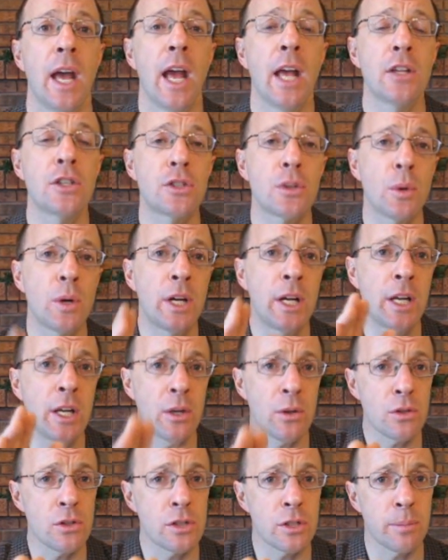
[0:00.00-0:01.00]
And so
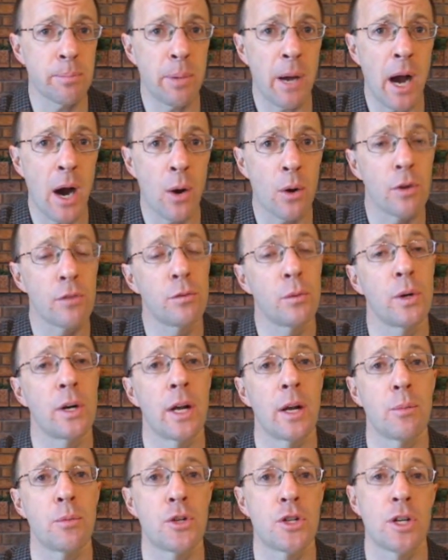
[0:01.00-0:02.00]
here's the power of what
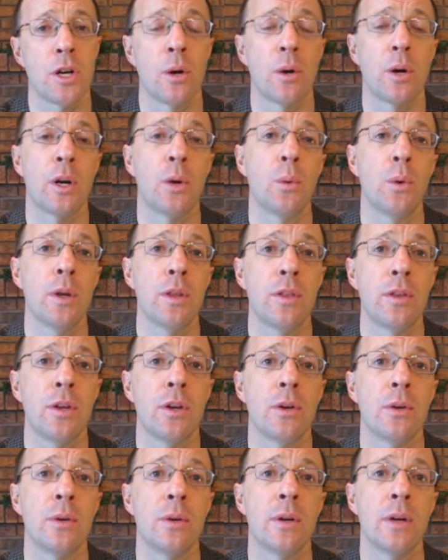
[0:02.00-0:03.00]
I'm sharing with
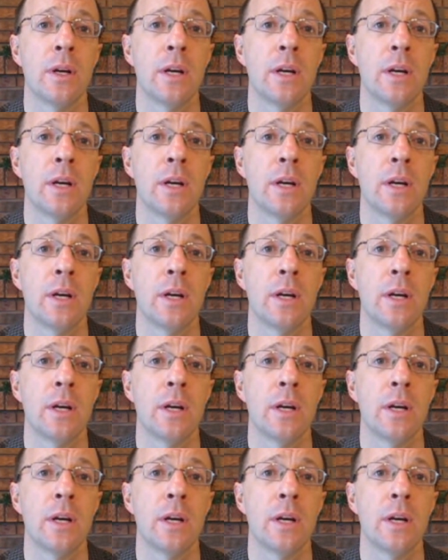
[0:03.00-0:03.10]
you.